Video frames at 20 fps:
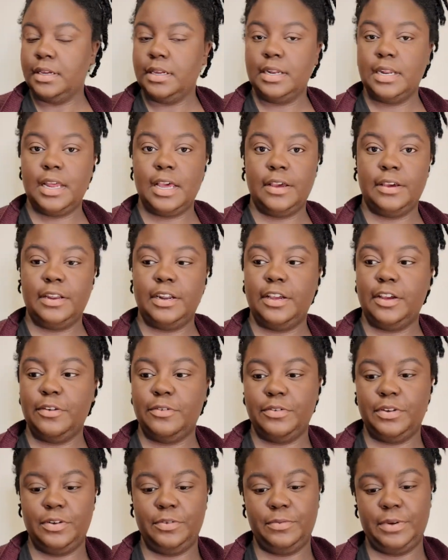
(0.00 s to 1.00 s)
Now I'm gonna go
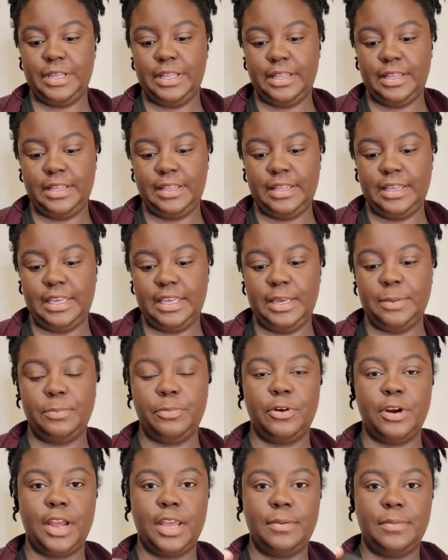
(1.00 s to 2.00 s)
in with the
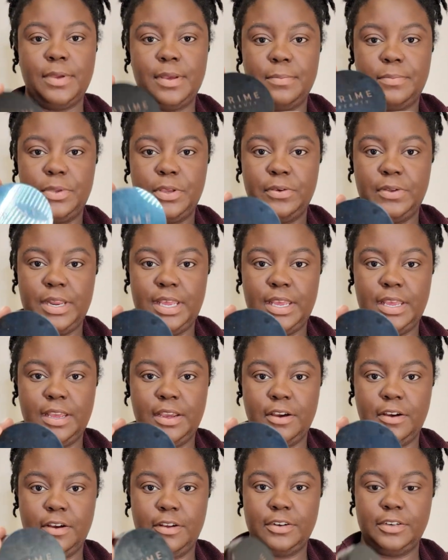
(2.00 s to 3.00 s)
Prime Beauty
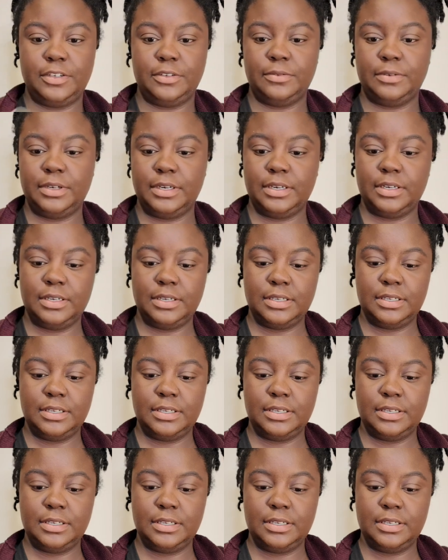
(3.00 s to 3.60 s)
contour,